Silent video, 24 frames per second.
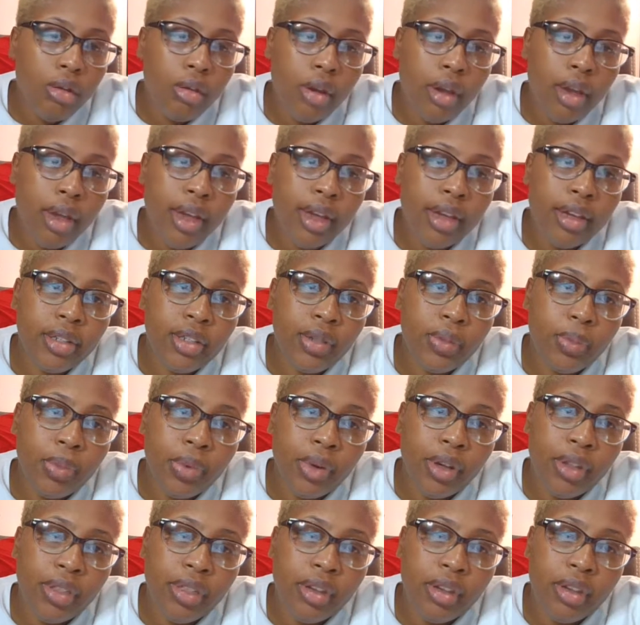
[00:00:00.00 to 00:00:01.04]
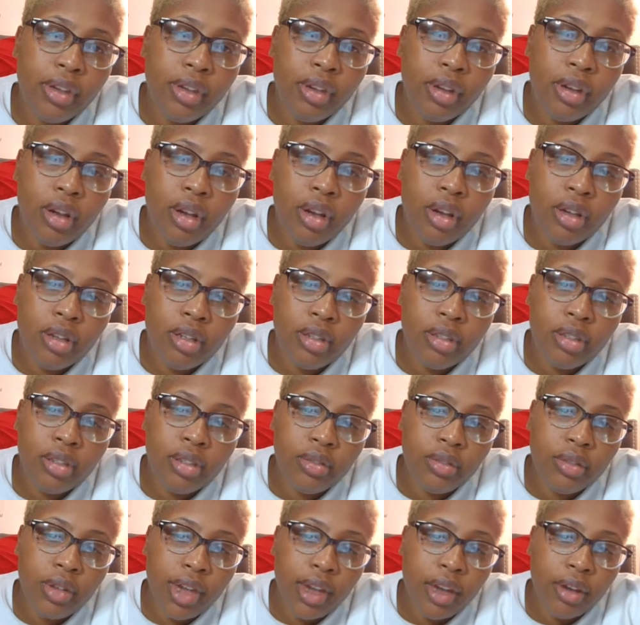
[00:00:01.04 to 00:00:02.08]
You done had your brother and your
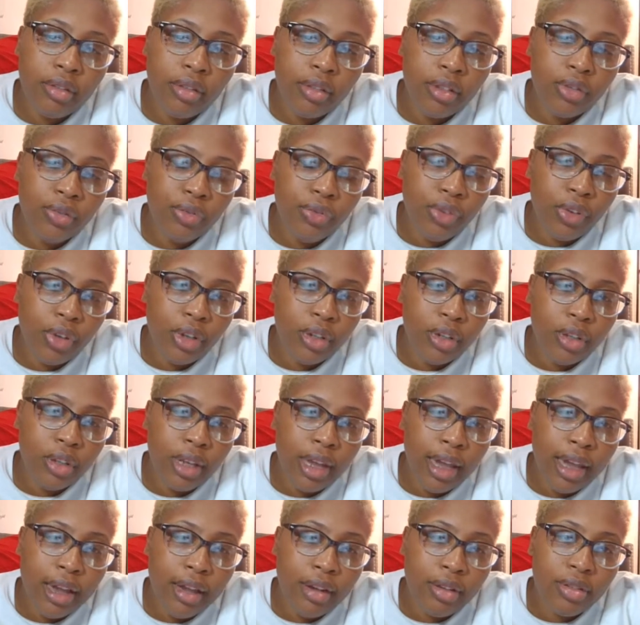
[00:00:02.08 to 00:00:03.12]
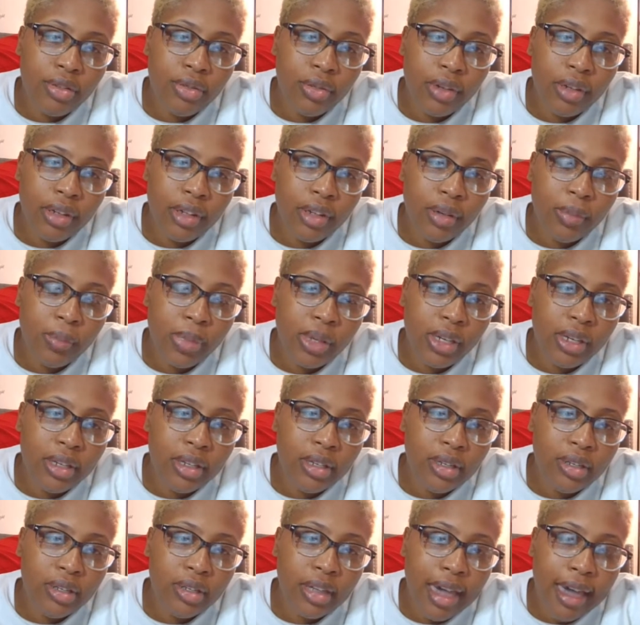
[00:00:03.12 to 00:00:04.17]
cousin out in front of the house ready to
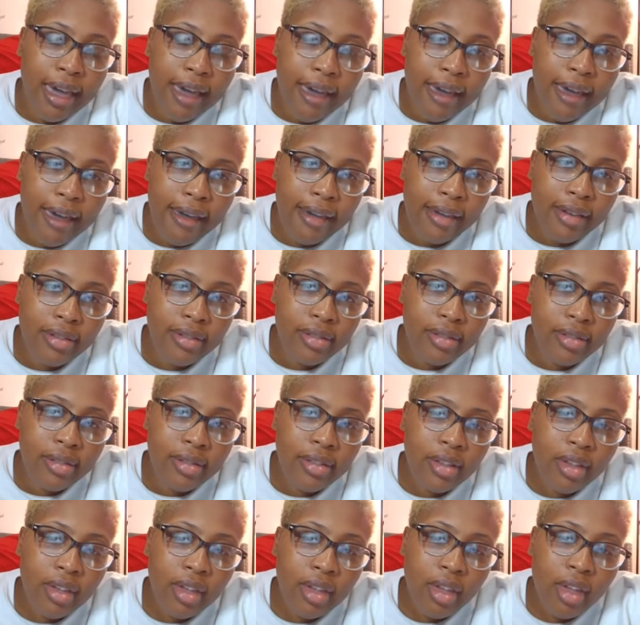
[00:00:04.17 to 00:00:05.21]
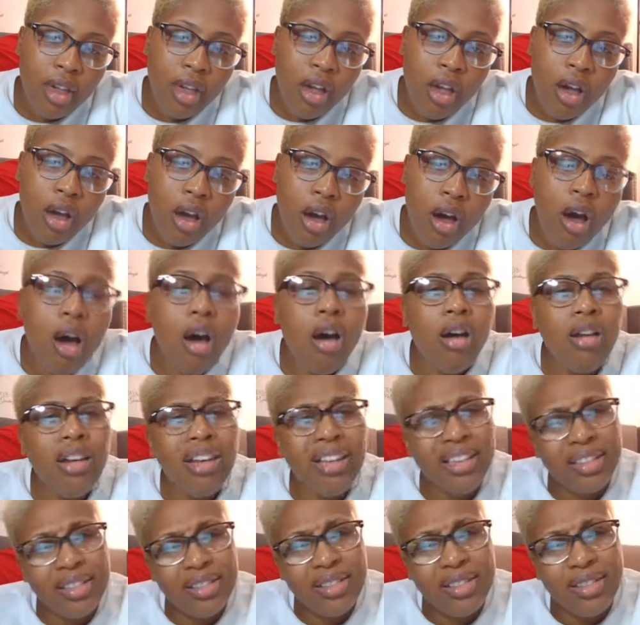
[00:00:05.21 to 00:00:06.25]
beat his ass. All
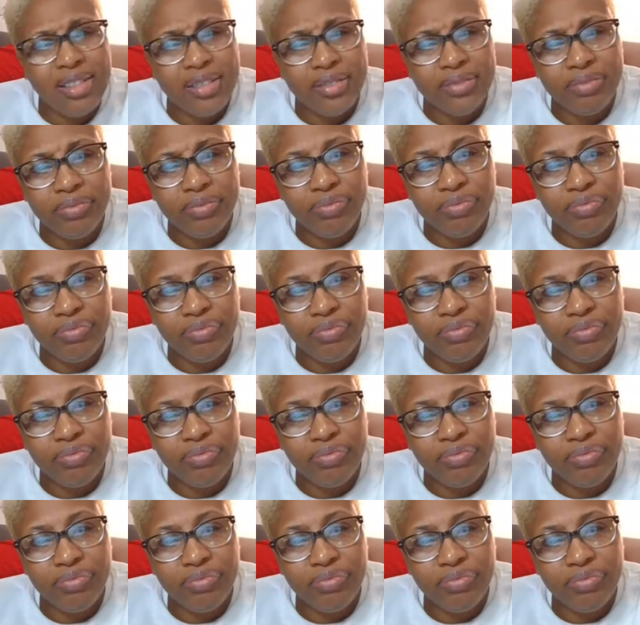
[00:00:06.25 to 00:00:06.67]
this.